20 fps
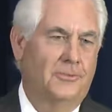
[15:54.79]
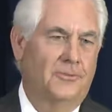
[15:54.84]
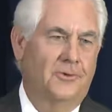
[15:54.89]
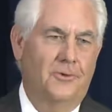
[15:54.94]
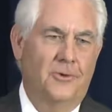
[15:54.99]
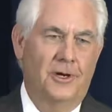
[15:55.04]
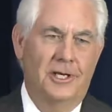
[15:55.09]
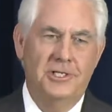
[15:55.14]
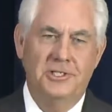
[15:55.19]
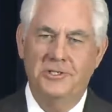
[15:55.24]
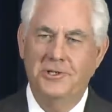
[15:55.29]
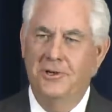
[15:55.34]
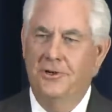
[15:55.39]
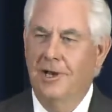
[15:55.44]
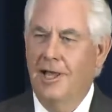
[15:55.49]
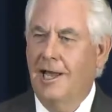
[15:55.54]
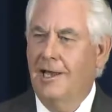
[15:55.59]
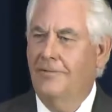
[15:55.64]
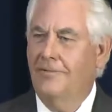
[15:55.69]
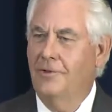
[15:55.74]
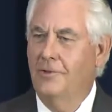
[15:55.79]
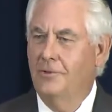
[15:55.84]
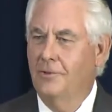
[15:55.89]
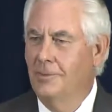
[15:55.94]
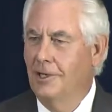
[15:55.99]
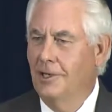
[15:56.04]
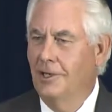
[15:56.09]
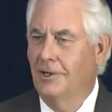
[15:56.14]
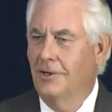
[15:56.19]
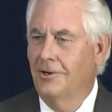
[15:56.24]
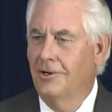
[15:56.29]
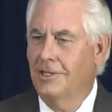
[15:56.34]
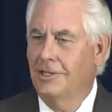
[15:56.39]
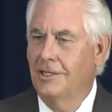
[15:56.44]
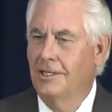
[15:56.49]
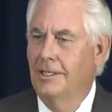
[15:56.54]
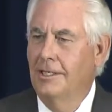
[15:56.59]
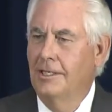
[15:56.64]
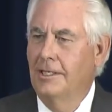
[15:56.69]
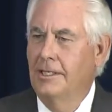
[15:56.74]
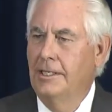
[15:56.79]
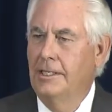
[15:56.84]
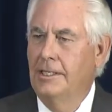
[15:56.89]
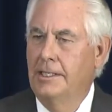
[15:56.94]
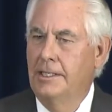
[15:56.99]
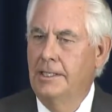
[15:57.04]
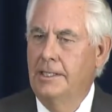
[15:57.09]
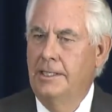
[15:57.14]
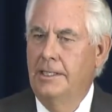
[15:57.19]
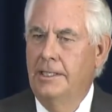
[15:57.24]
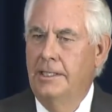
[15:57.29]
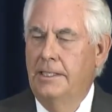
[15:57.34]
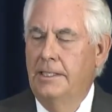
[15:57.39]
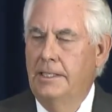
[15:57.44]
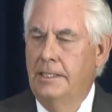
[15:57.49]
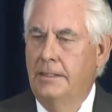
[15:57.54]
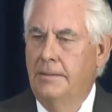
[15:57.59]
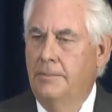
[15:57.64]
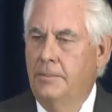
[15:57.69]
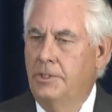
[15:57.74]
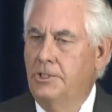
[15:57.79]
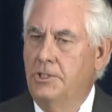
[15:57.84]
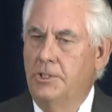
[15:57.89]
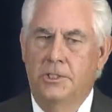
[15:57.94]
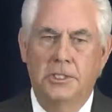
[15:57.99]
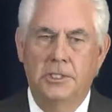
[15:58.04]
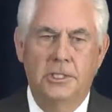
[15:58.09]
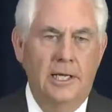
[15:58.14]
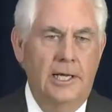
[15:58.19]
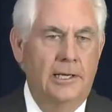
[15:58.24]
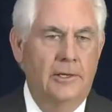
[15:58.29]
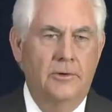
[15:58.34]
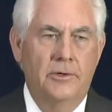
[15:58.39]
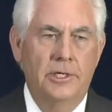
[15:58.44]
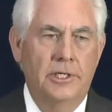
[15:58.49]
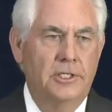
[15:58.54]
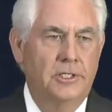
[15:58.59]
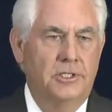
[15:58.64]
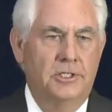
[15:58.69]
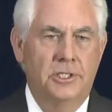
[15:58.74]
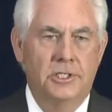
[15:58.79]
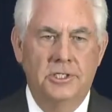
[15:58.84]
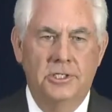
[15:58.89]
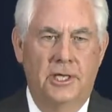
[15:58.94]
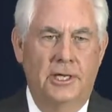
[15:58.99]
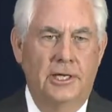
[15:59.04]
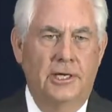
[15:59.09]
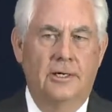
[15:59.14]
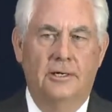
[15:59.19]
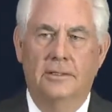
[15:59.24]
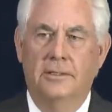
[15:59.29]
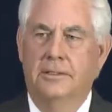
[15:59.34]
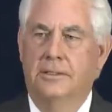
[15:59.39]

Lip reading: For the rest of your life you will be learning. But your integrity is just there.